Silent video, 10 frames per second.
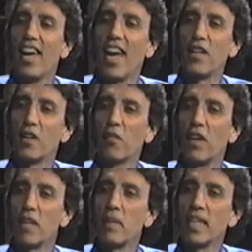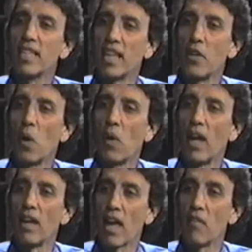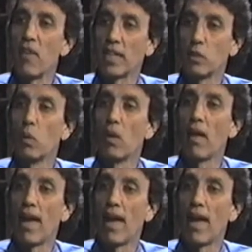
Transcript: And it's funny because I know a lot of vets will,